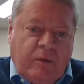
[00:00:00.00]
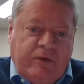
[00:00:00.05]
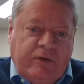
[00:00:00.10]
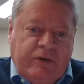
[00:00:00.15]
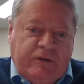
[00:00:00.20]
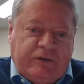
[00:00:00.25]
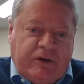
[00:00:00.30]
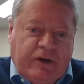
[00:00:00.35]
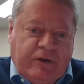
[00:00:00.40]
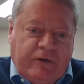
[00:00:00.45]
with
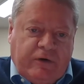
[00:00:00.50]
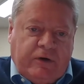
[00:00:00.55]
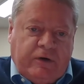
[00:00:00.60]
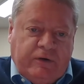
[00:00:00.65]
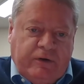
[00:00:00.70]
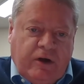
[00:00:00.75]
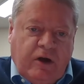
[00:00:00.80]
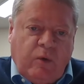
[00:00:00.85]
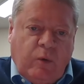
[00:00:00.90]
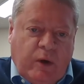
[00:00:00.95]
these other
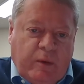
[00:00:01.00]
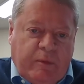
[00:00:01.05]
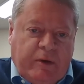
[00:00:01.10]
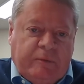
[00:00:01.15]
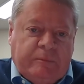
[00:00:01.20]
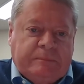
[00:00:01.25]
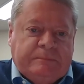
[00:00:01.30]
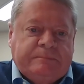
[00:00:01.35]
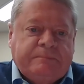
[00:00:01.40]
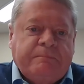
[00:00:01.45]
young
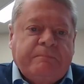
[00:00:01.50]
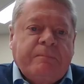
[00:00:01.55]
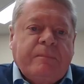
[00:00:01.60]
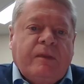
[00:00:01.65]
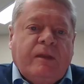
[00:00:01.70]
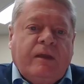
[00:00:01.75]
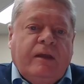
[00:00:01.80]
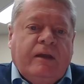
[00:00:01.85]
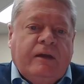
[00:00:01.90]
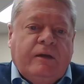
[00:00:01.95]
women
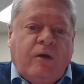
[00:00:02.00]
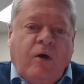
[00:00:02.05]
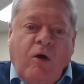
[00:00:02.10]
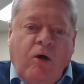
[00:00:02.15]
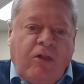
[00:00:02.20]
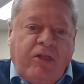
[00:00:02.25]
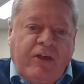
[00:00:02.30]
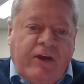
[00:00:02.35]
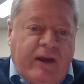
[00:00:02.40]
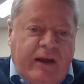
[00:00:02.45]
in
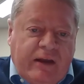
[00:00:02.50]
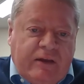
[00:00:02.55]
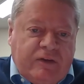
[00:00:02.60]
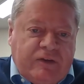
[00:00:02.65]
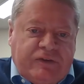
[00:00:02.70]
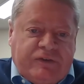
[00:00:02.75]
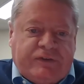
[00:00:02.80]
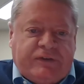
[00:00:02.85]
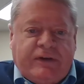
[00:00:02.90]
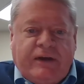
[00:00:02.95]
all
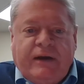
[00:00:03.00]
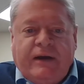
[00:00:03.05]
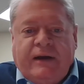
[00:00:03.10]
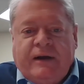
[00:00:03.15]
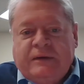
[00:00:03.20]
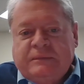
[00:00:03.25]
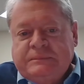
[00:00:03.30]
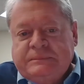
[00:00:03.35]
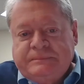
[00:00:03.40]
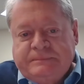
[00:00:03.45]
things
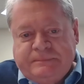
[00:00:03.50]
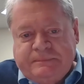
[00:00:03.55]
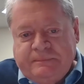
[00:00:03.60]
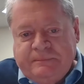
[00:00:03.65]
um,